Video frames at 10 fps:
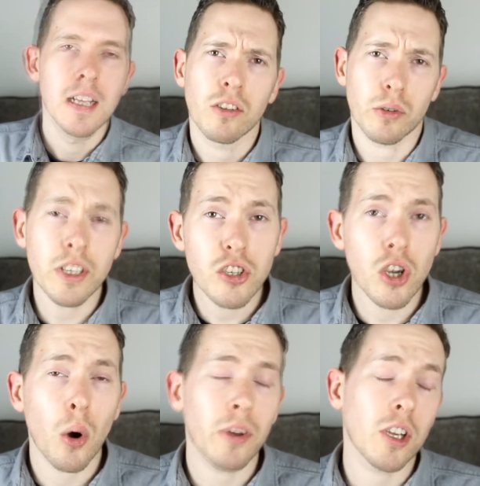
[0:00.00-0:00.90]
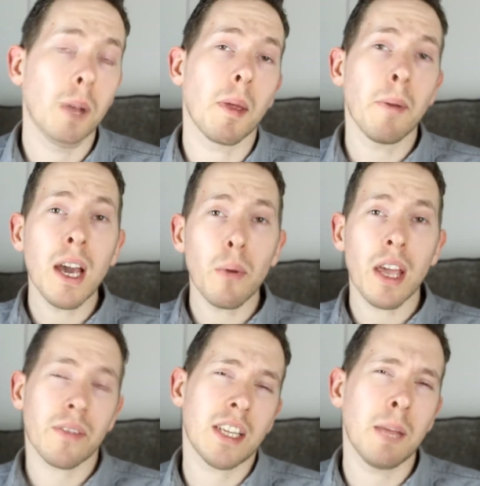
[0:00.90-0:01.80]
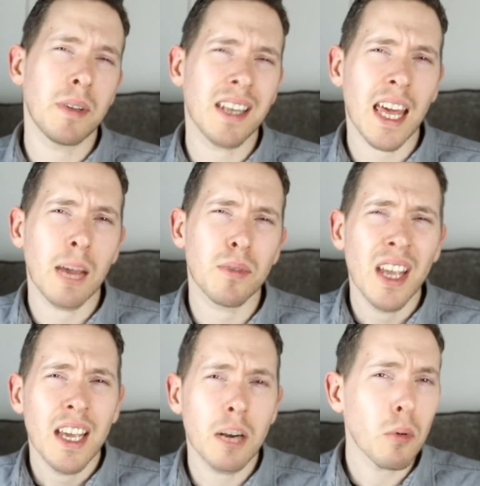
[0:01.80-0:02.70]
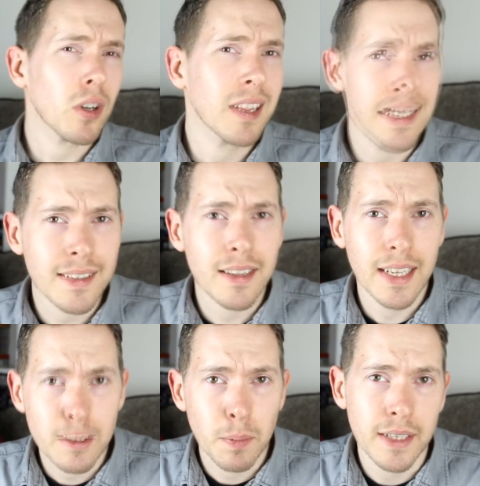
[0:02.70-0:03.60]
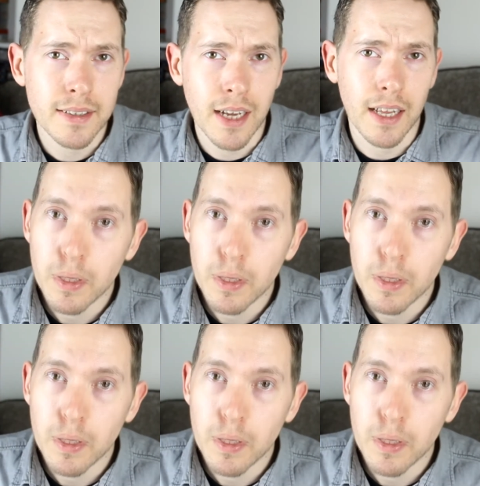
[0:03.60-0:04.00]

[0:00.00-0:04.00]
So this show is going to be my way of attempting games in a more classic Let's Play style,